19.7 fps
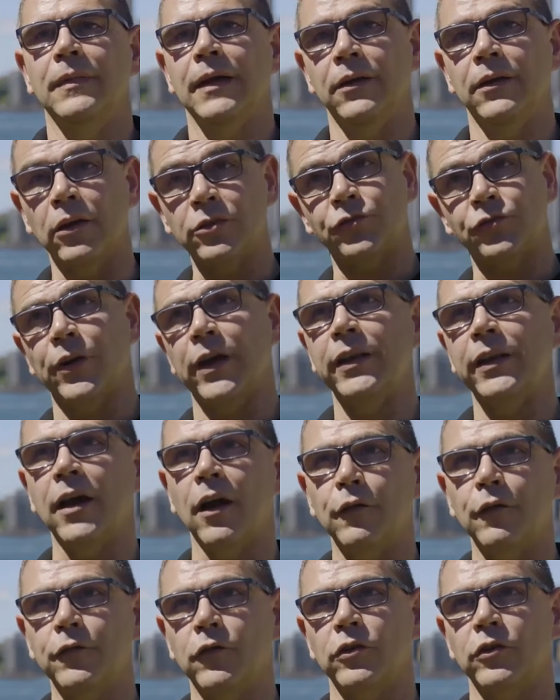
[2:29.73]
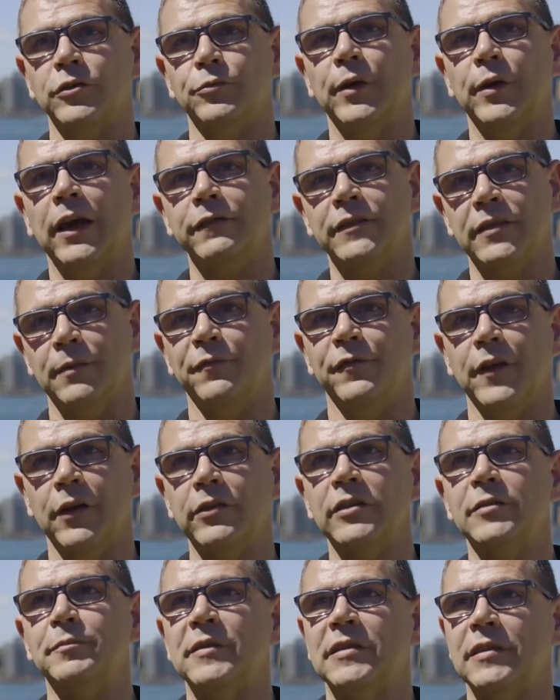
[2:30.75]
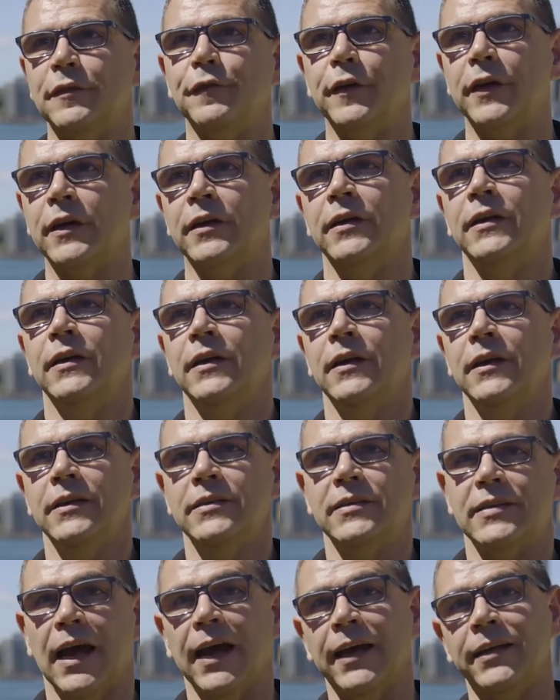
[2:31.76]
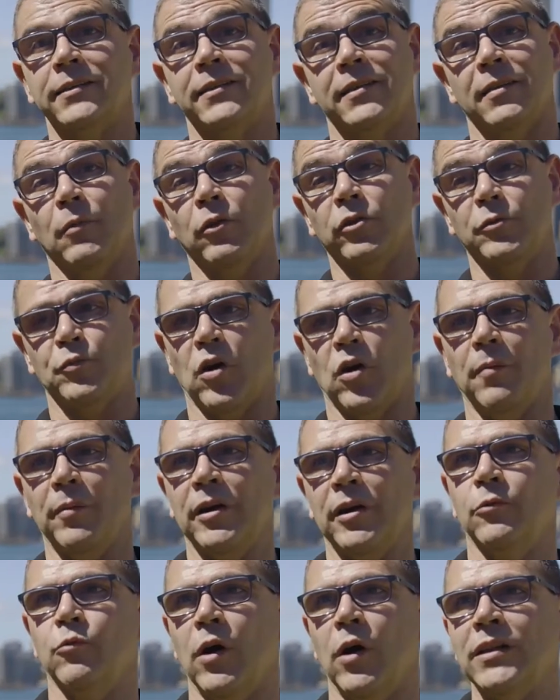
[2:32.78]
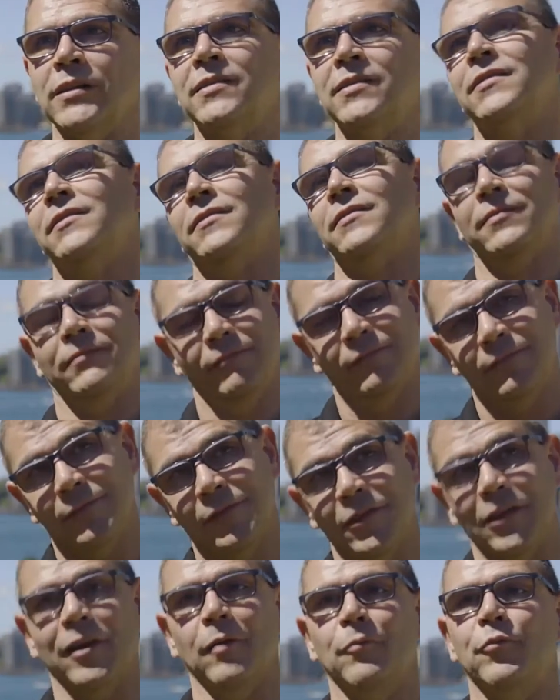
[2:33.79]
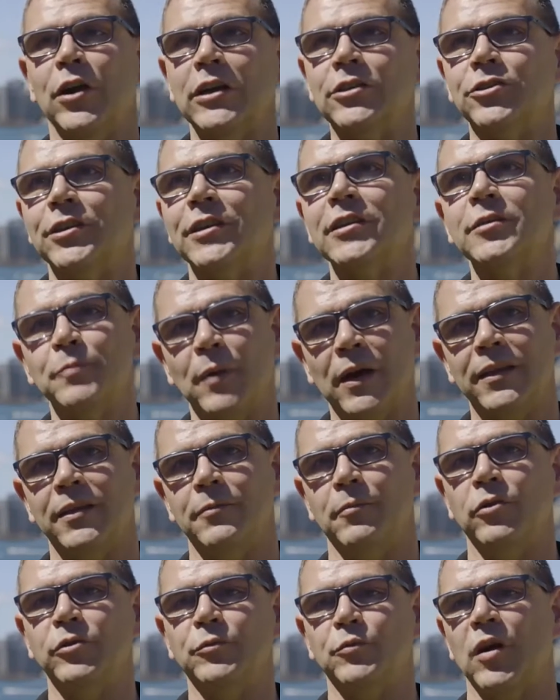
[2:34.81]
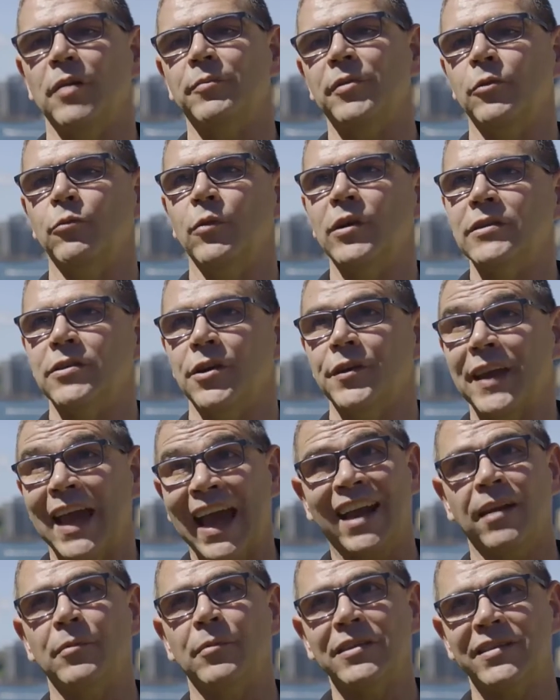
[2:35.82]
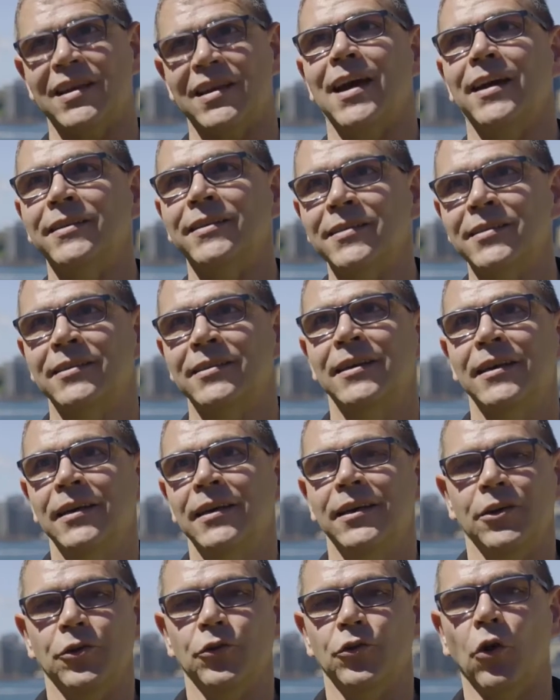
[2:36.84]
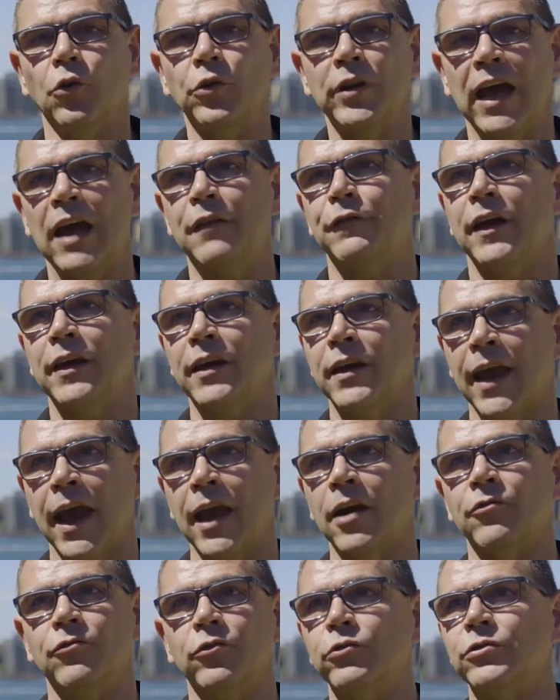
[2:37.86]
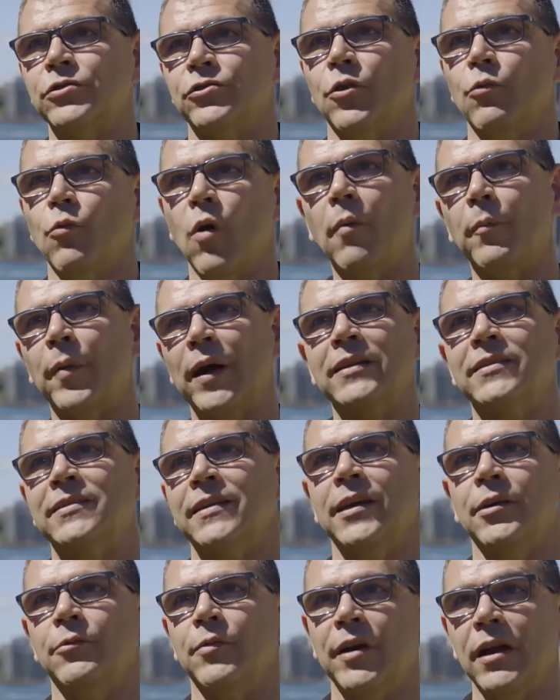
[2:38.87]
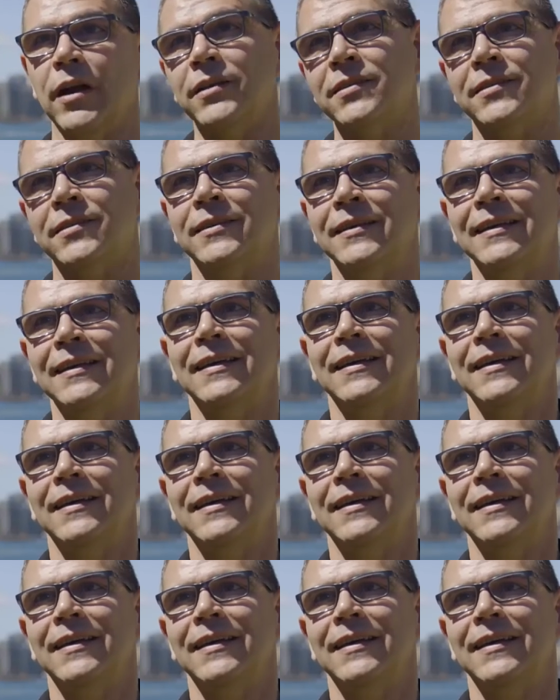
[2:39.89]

In Australia, of course, we have some very specific signs. The most prominent ones, it's a little prejudice, but the most prominent ones are the animal signs. You don't have any kangaroos or wombats anywhere else.